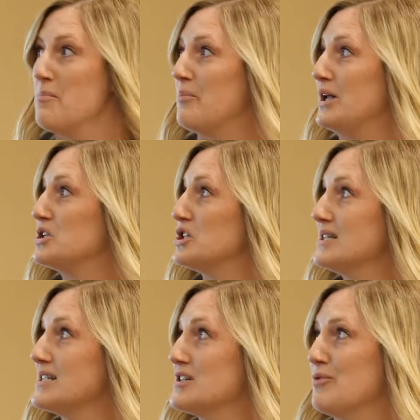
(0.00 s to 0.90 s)
But
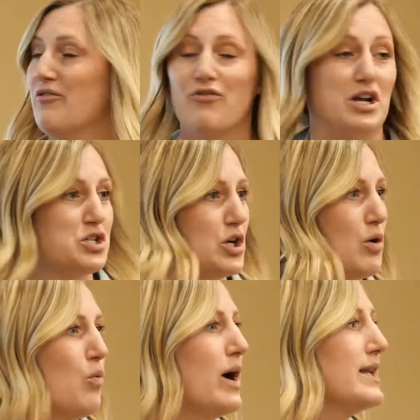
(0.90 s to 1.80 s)
just as a refresher,
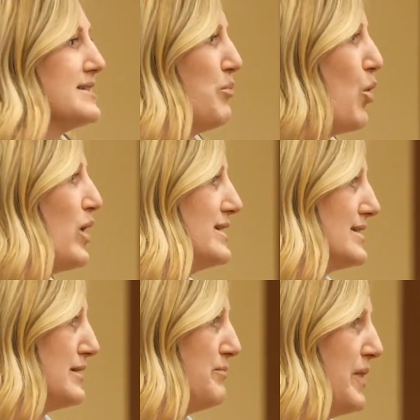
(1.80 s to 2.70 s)
what is a
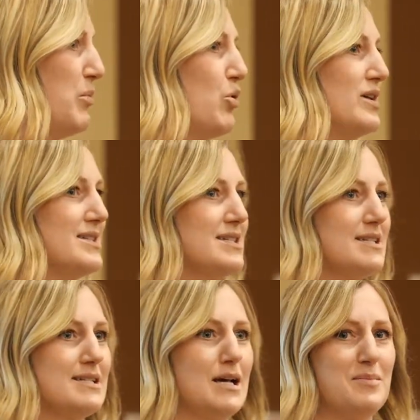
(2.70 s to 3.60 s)
poison? A poison is
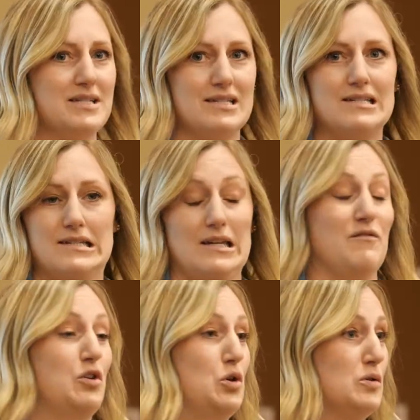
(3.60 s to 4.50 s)
a substance that,
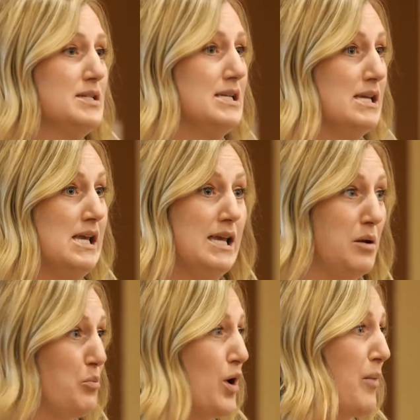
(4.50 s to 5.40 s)
if used
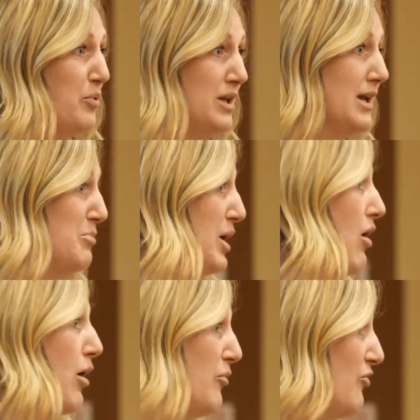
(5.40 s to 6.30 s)
improperly, can be
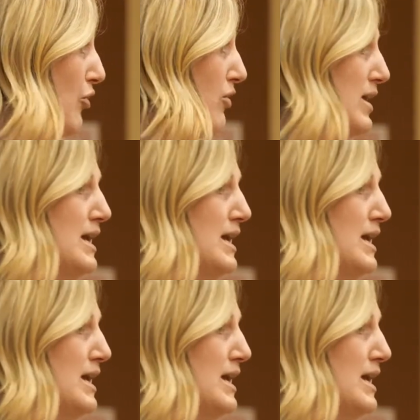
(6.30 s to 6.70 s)
harmful.